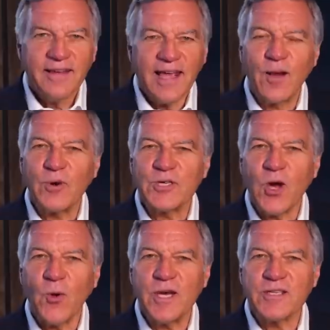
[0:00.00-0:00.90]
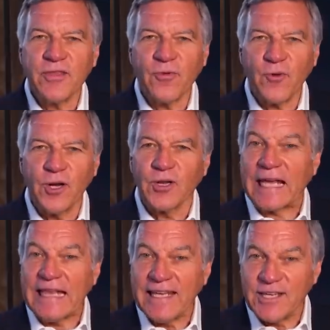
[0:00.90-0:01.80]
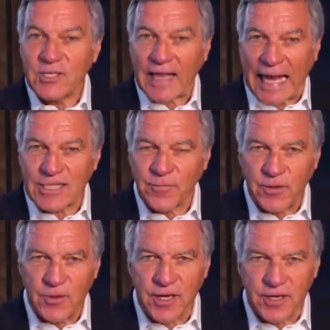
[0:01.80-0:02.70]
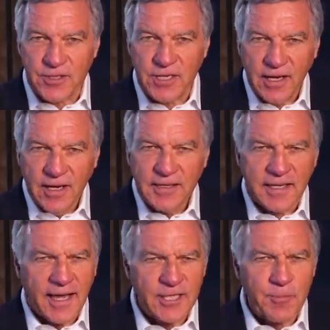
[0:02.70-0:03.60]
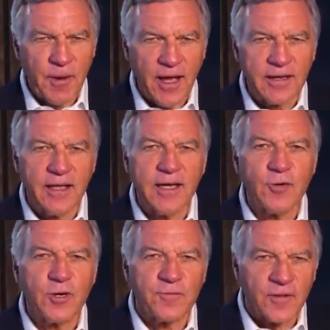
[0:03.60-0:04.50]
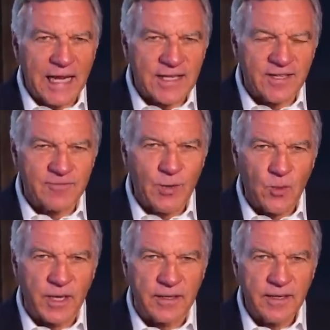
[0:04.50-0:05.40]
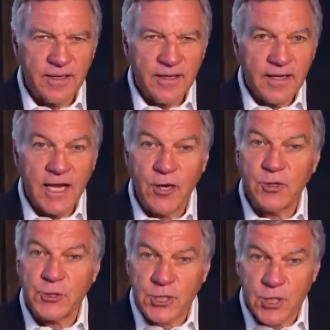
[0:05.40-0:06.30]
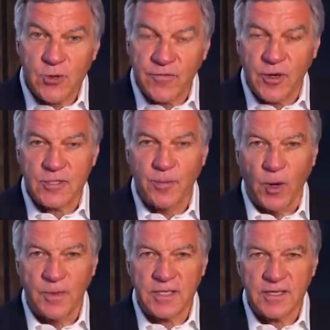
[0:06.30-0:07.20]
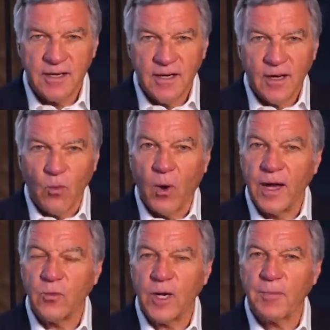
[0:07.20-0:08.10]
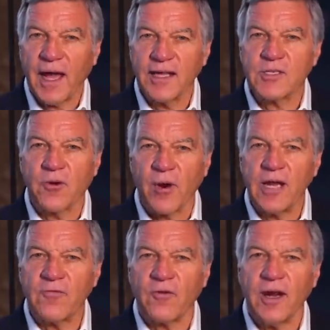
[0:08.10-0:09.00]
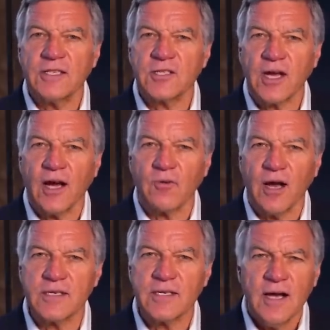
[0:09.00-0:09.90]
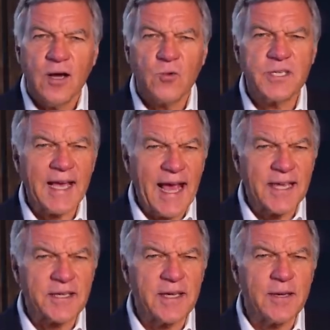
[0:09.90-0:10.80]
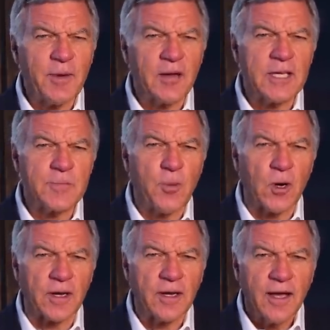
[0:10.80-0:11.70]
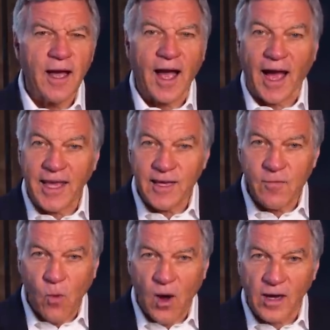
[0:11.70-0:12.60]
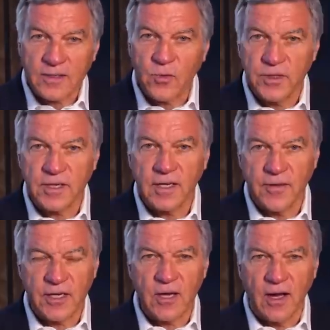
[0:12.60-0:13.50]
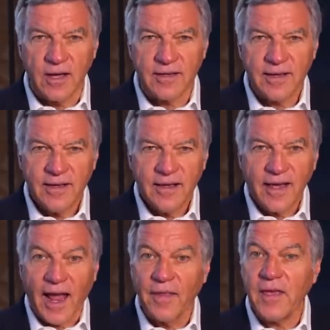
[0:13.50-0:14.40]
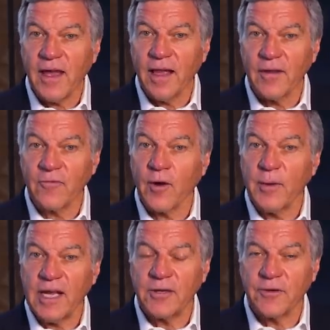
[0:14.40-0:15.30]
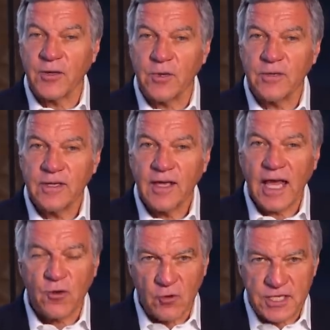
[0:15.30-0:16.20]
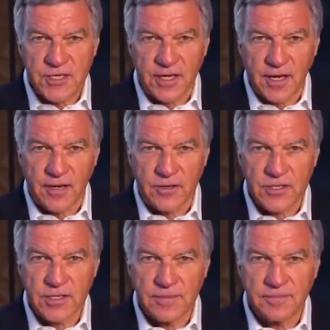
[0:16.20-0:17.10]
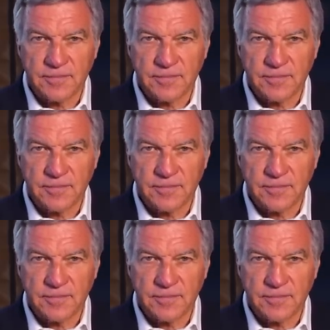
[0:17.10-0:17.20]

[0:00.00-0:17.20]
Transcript: It was always a thrill in these last few years to catch Pat in a reflective moment. Here are two of those moments. One when Pat's great friend Scott Ross was asking about his book, I Have Walked with the Living God, and the other from an interview in recent years.